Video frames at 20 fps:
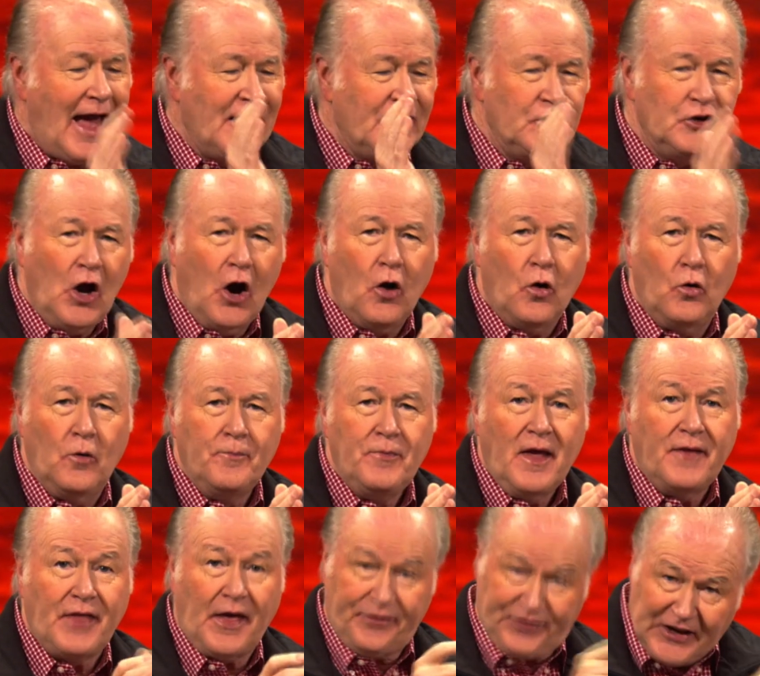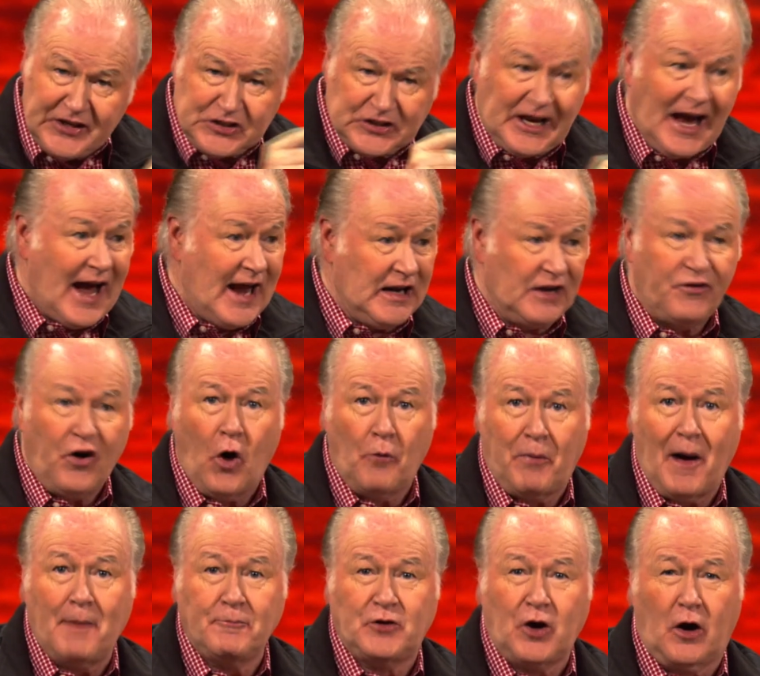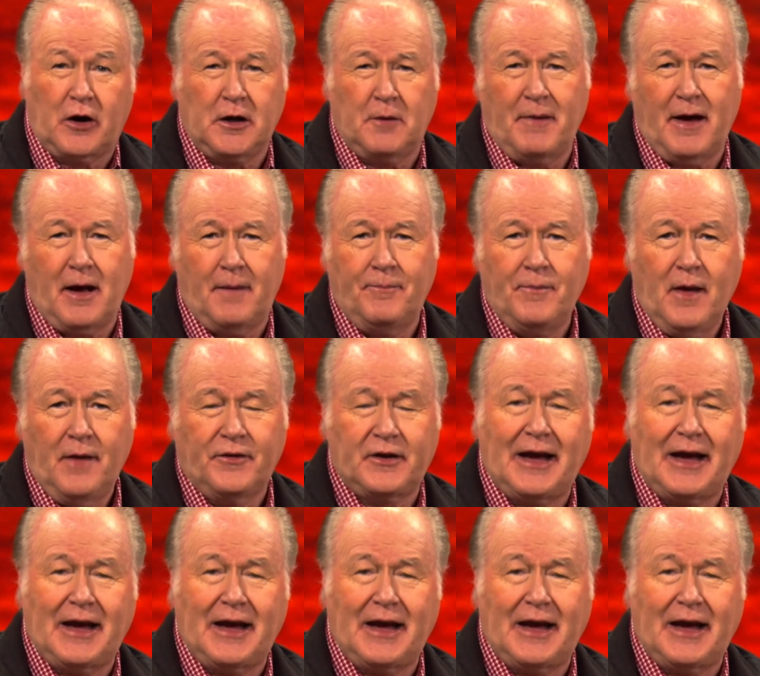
and know that this kind of hope I'm talking about,